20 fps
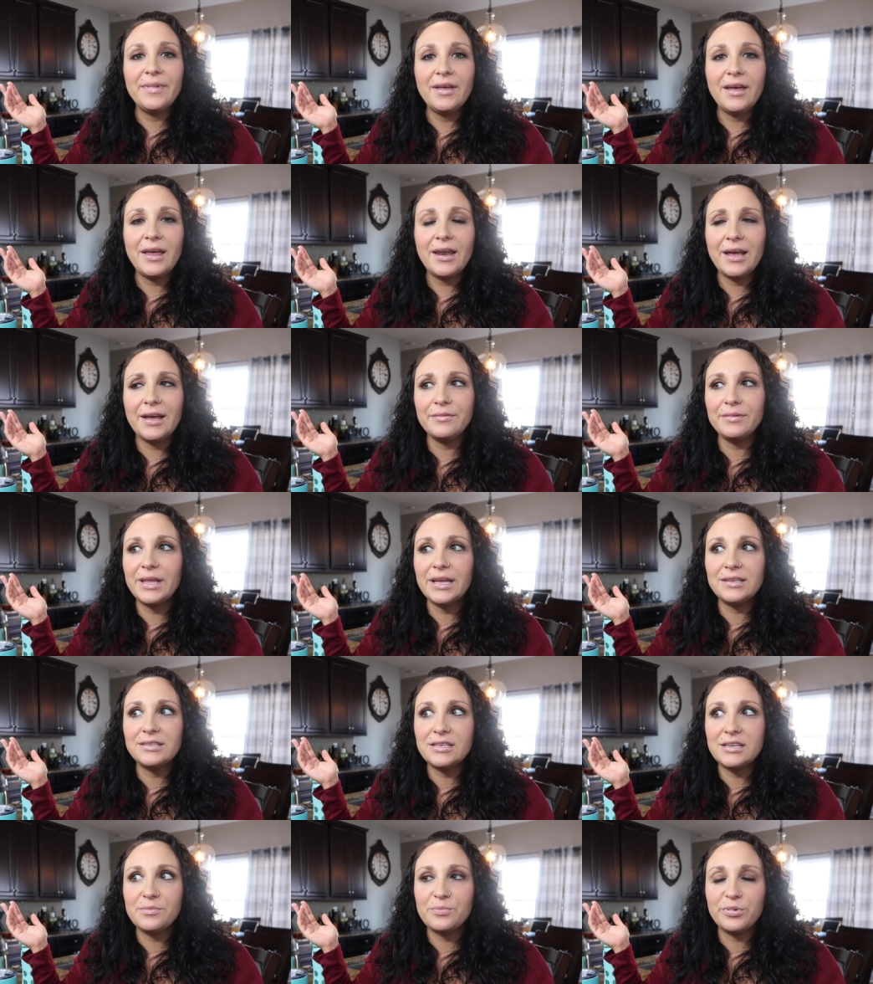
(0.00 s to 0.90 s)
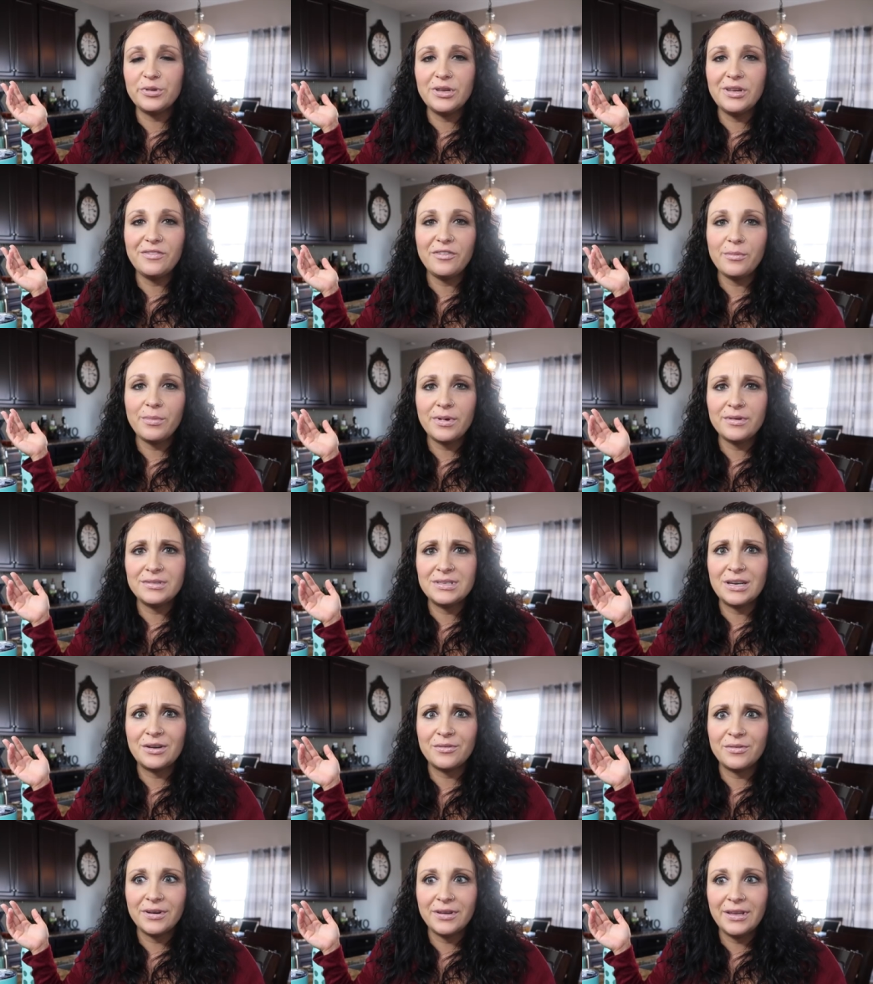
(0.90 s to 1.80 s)
And I like didn't believe him. I was
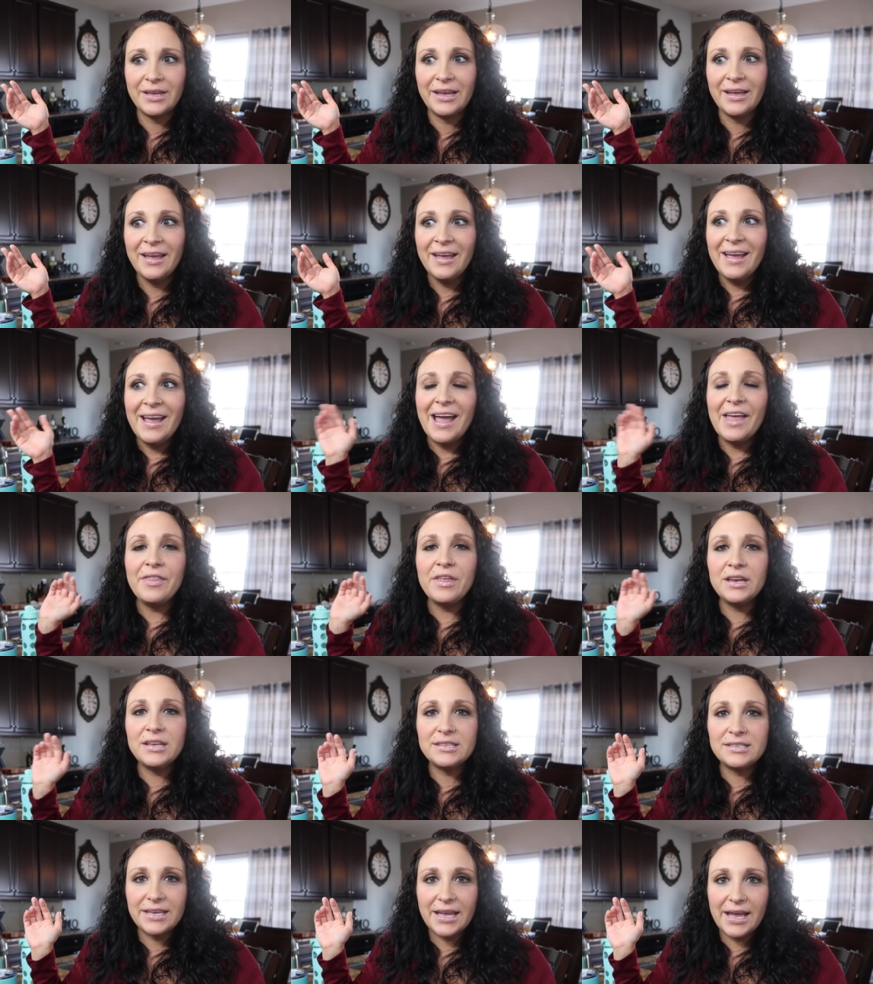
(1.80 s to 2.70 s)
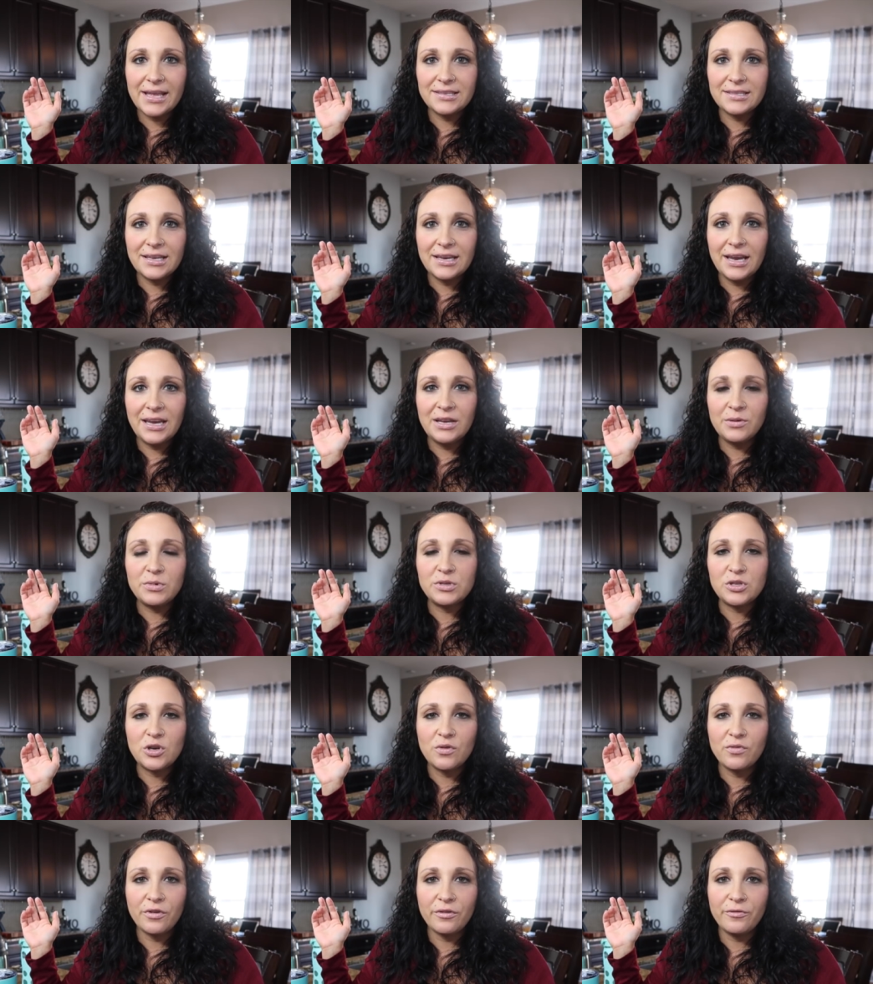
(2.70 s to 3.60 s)
like, really? And then he scanned it and it was
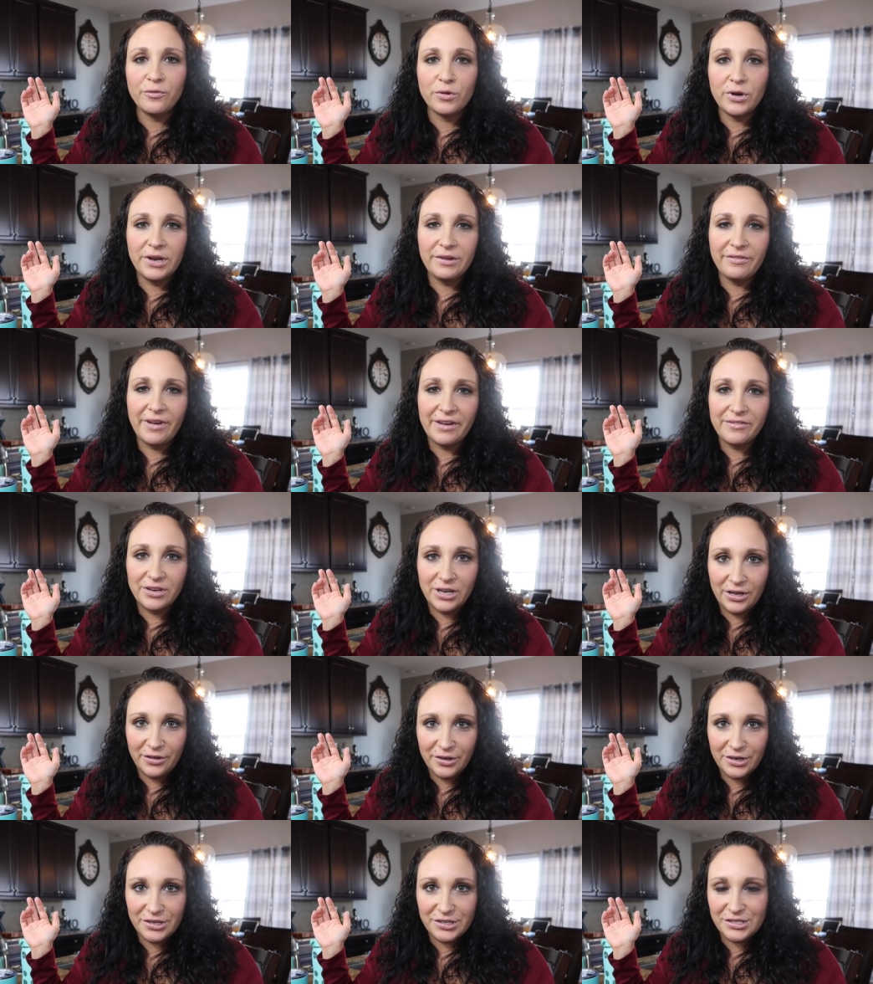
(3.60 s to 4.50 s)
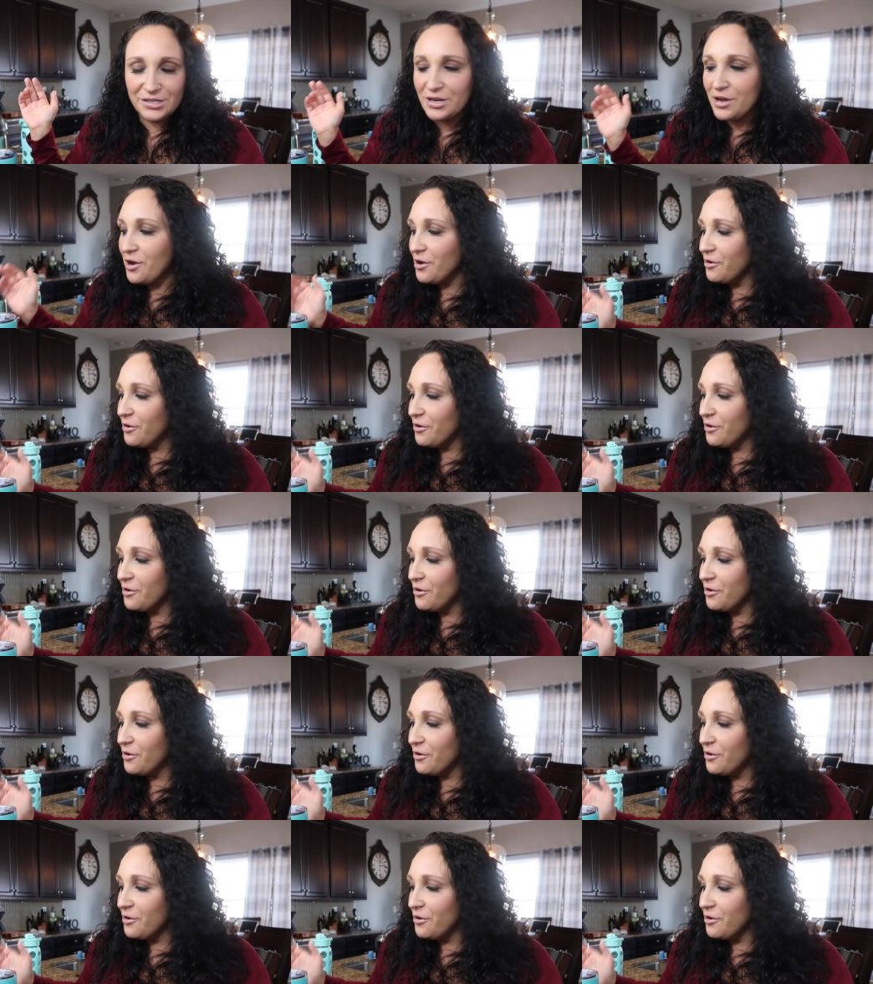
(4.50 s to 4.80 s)
over $45